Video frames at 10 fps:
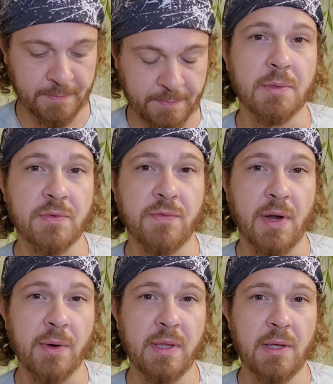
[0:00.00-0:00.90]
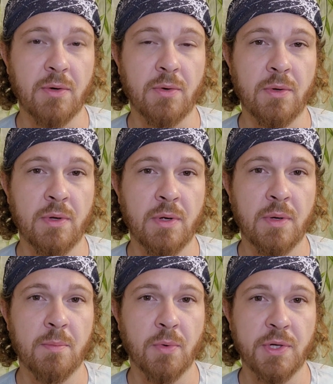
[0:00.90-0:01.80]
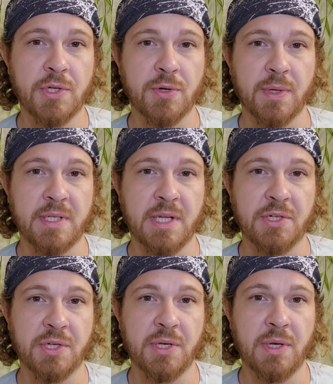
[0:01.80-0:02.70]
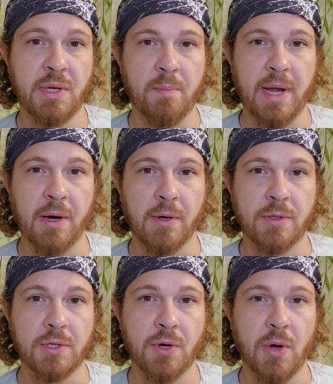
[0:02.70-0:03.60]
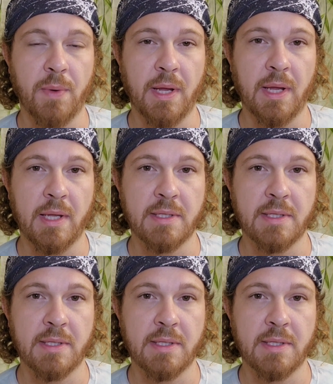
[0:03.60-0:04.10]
There was very little moisture retention compared to growing